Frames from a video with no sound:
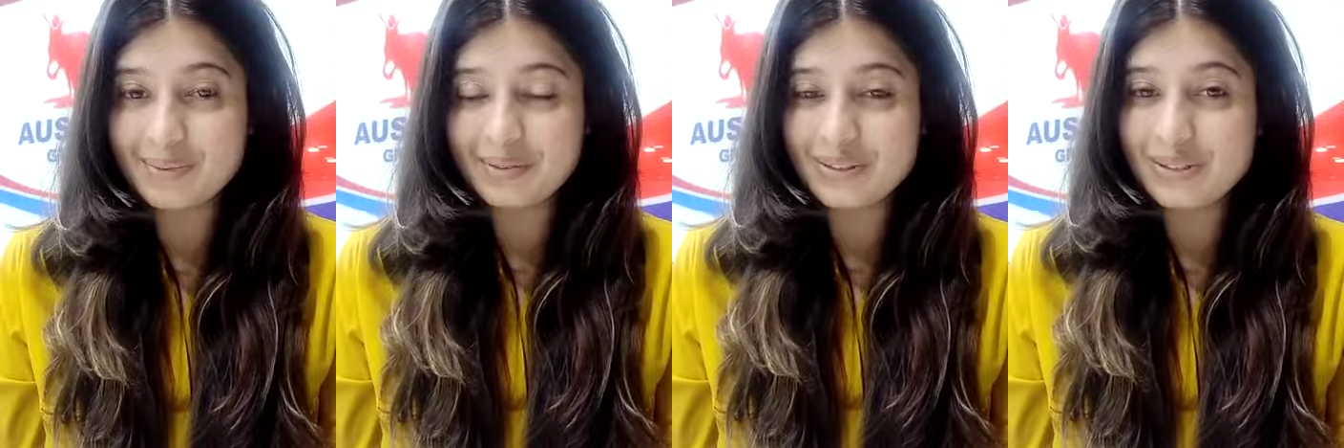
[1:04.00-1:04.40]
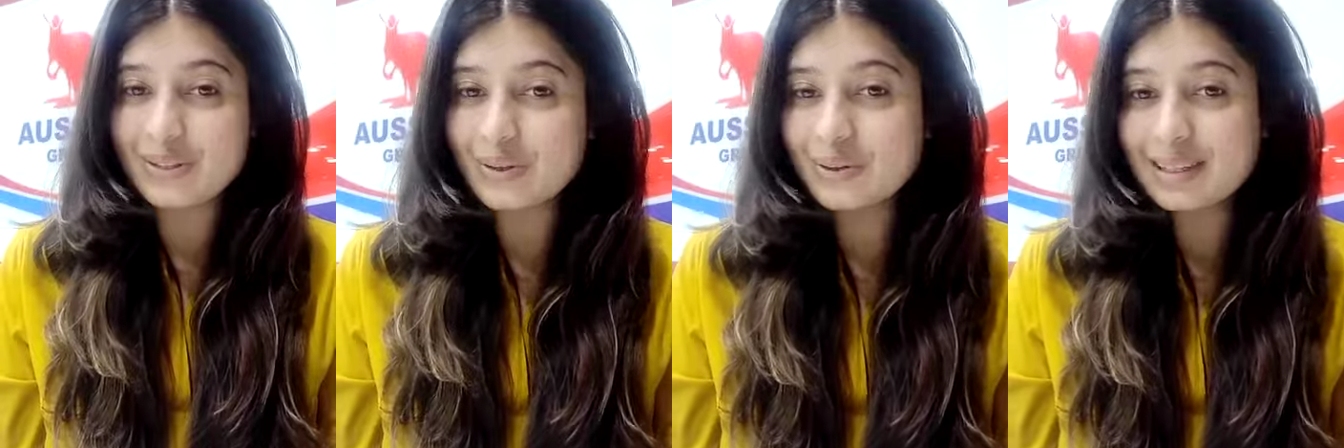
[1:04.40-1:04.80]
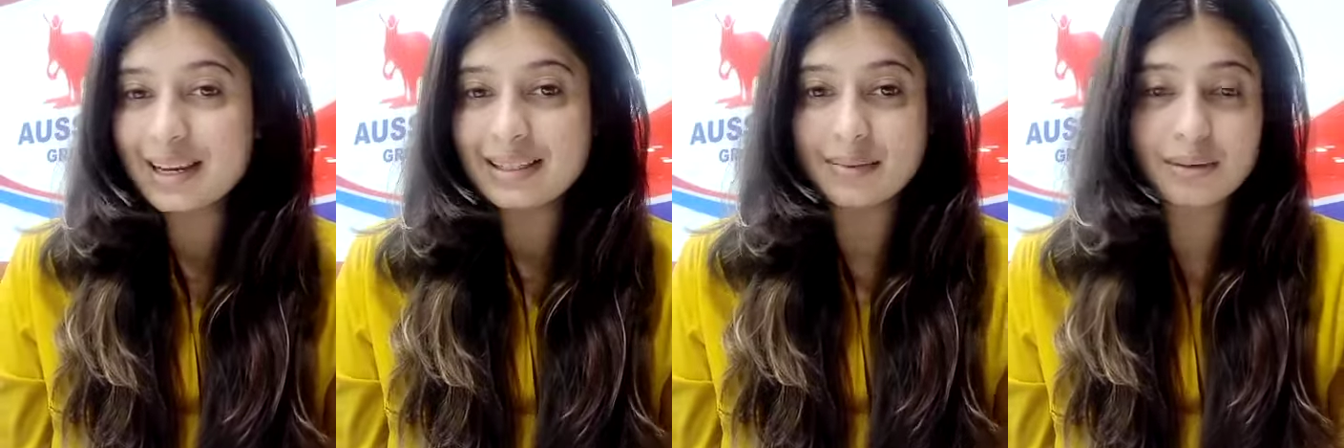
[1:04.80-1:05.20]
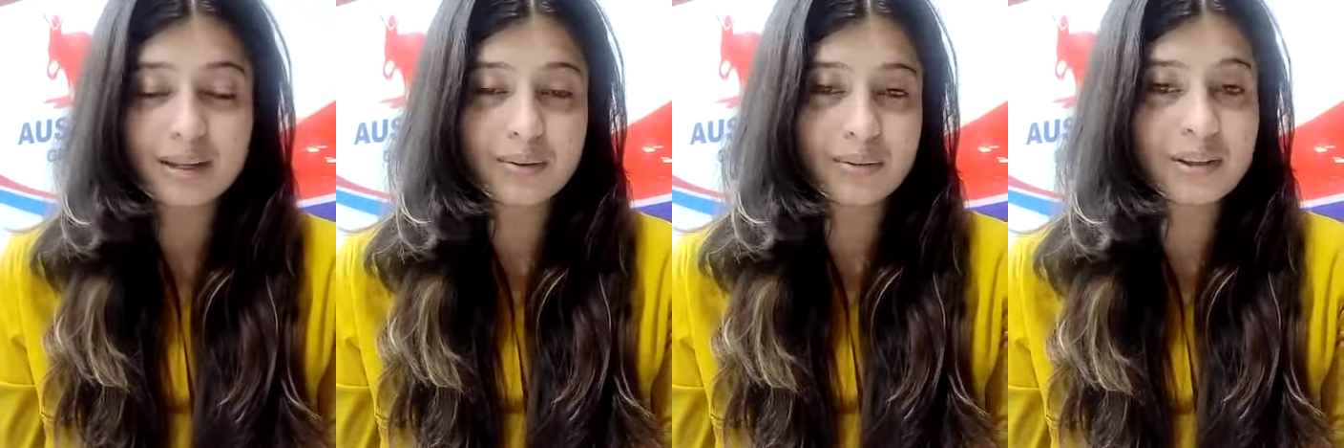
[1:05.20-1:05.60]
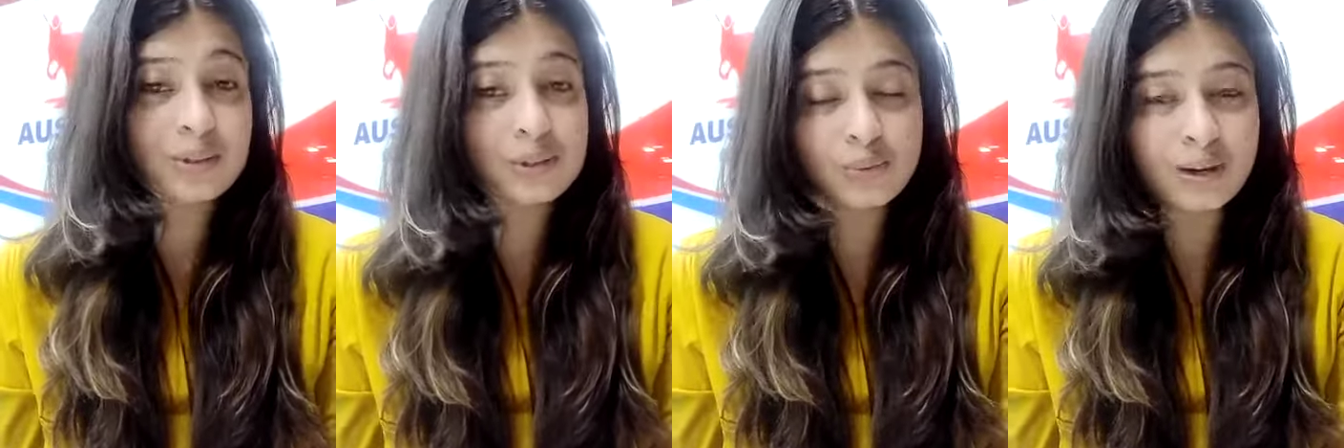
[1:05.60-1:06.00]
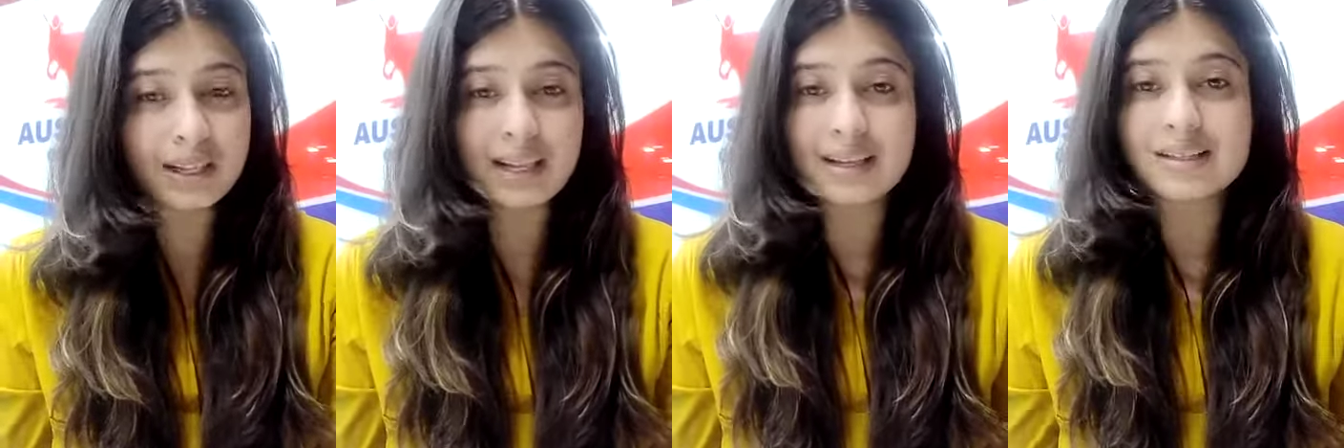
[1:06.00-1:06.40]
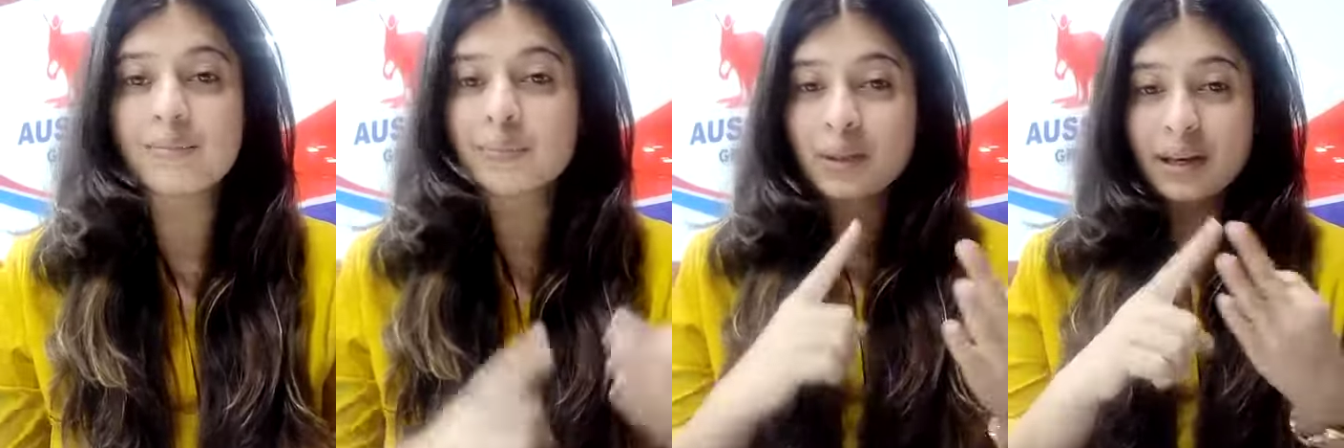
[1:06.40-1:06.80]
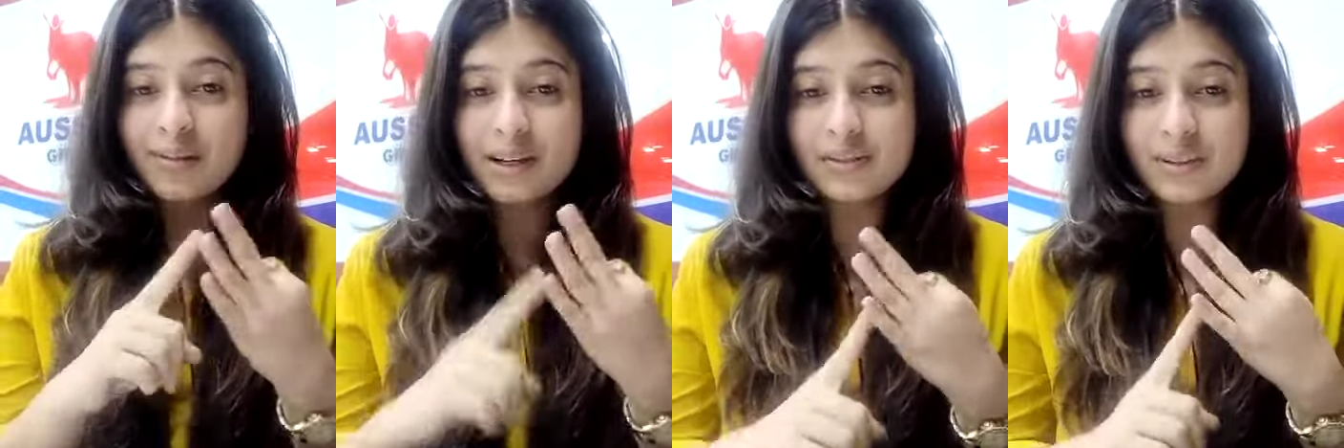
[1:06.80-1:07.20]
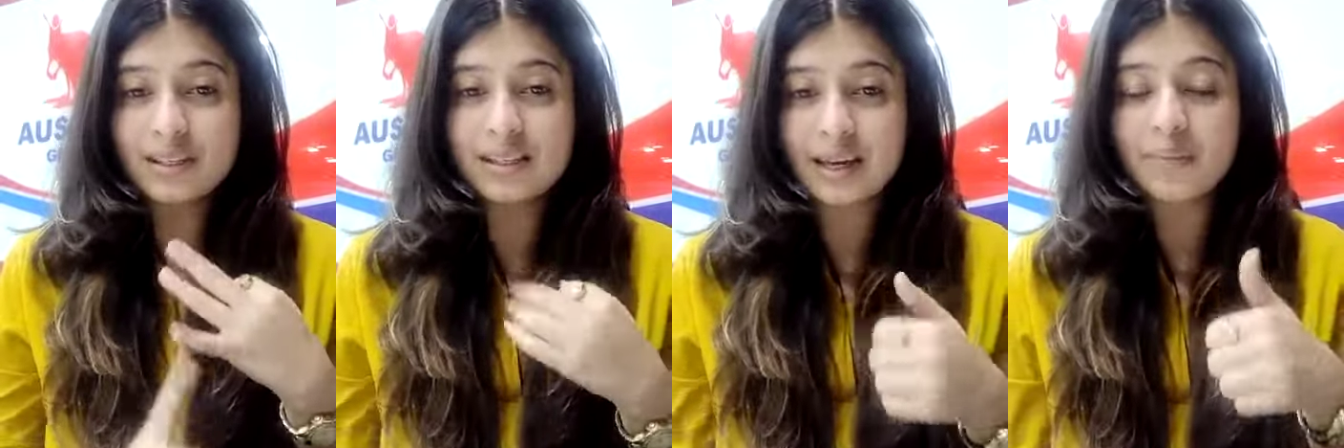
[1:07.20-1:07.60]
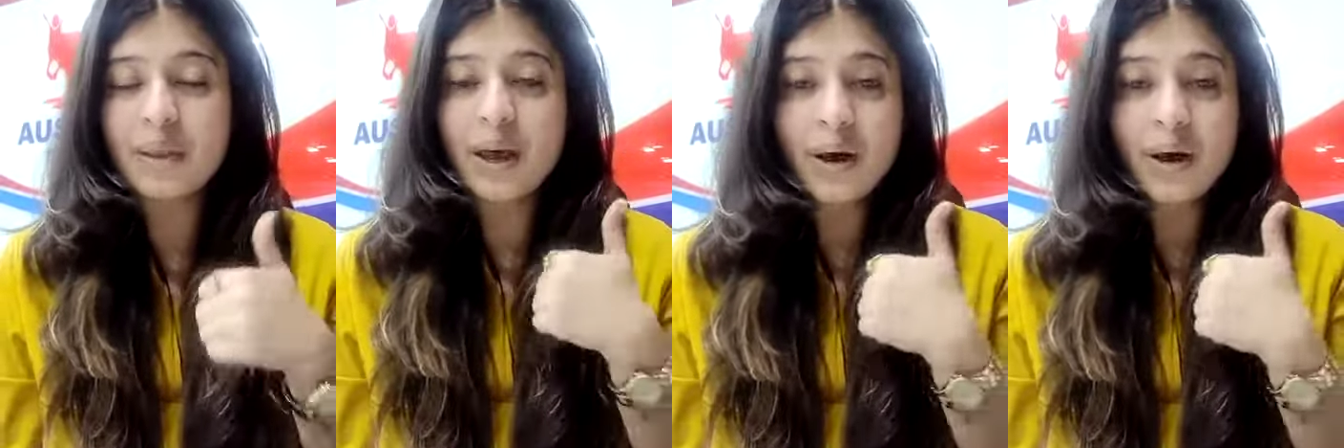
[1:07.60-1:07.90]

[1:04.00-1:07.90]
something which is useless, something which is worthless. Three words for the day.